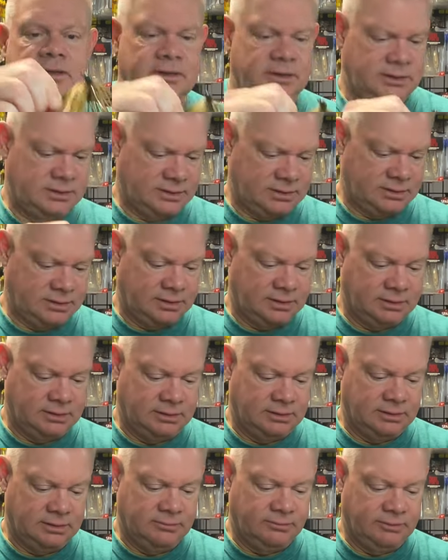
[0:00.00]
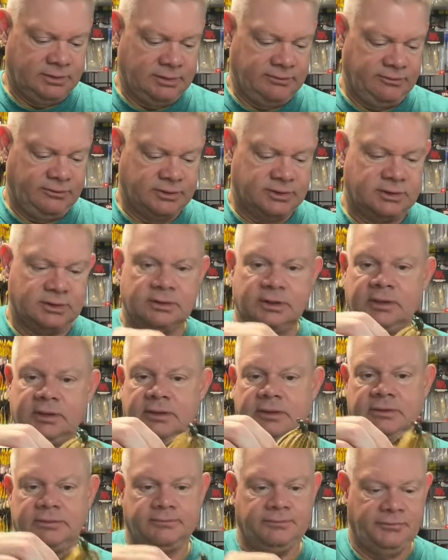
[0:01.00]
as when I'm fishing.
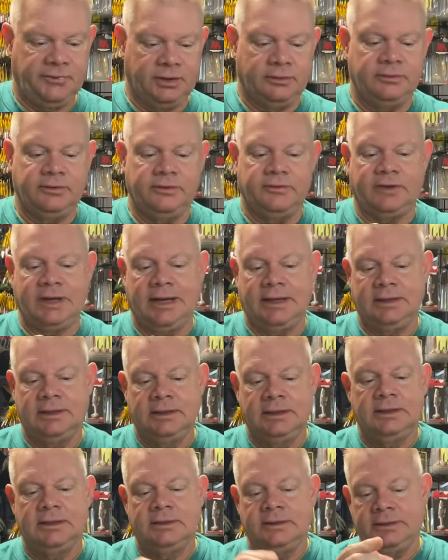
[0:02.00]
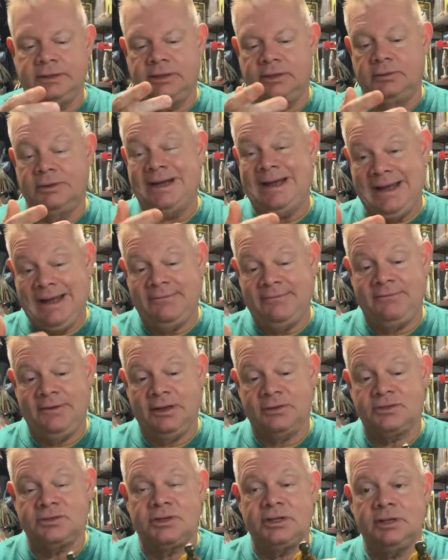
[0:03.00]
And you know, you've got, you know, a half
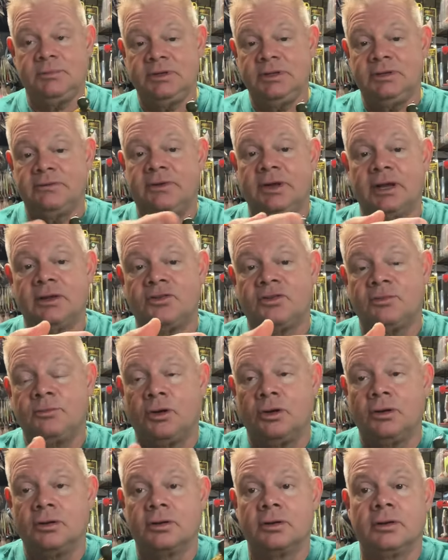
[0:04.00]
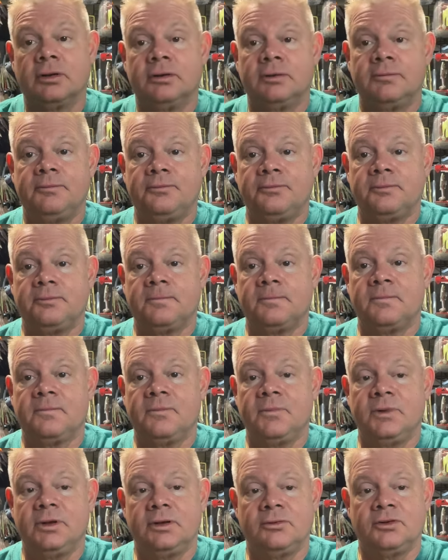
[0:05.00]
ounce jig, but you've got a smaller,
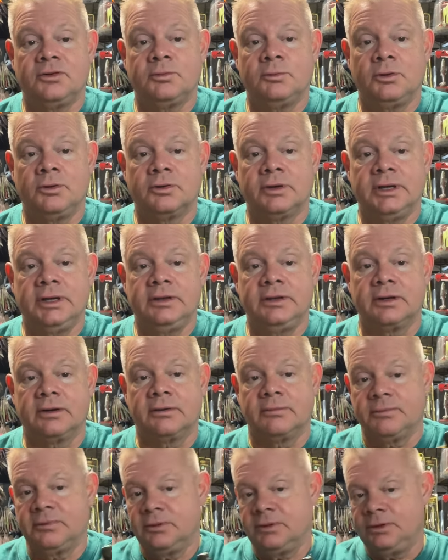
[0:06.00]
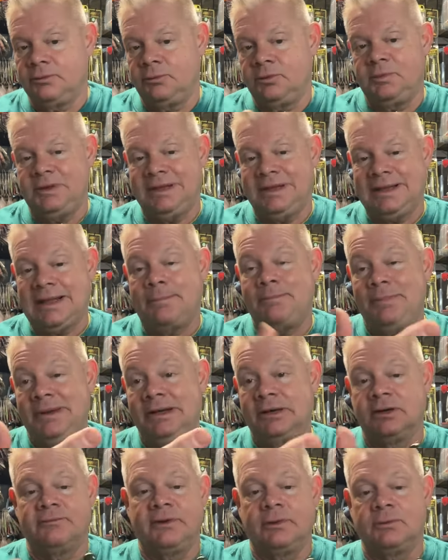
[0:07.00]
you know, smaller head there that would be a lot
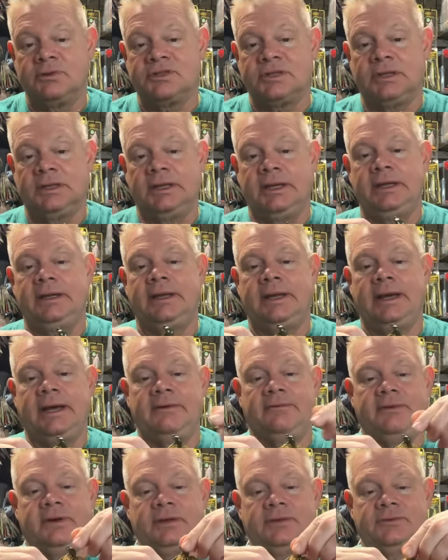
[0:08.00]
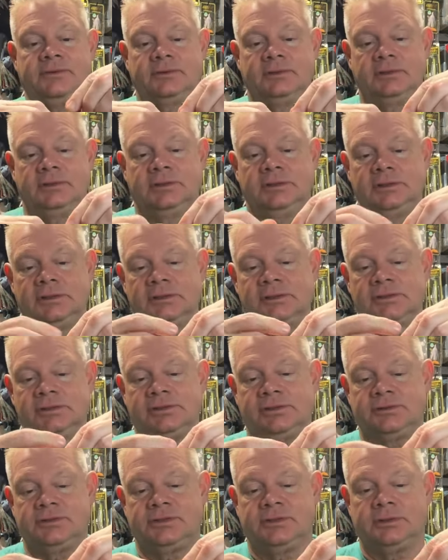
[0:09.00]
bigger if that was a lead half ouncer.
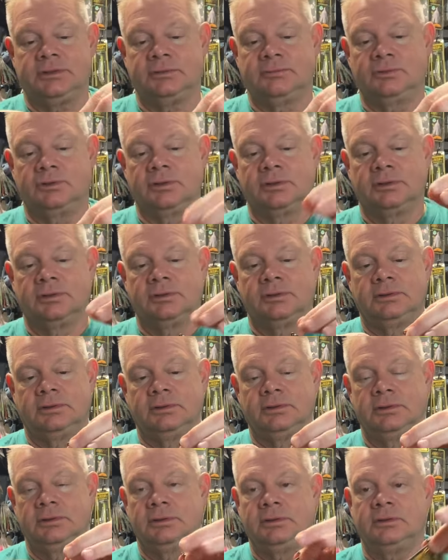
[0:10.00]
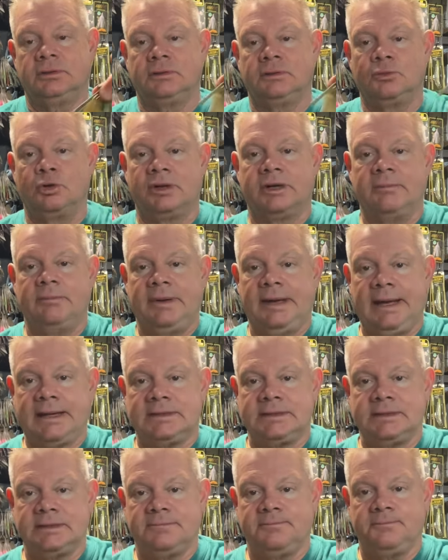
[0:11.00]
So it's a little more
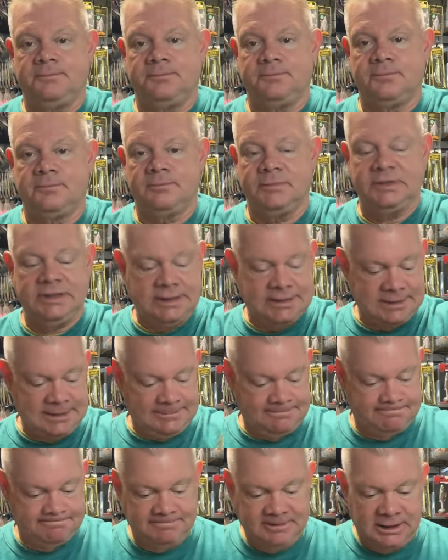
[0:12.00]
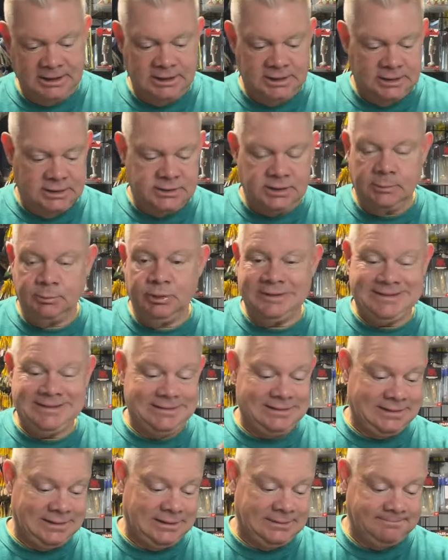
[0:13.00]
compact. But that's it. So I'll put
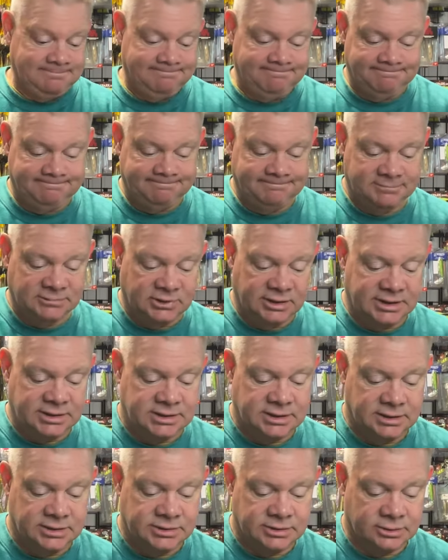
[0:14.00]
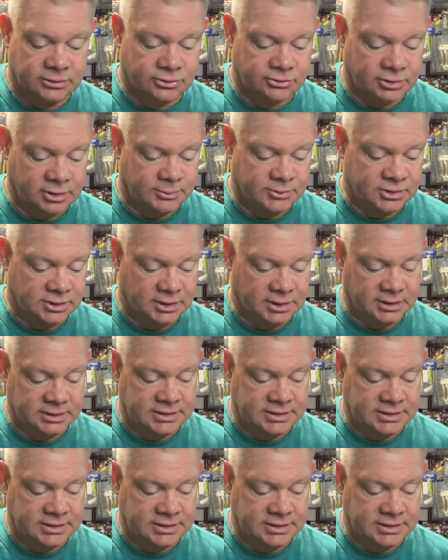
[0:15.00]
links to these in the description on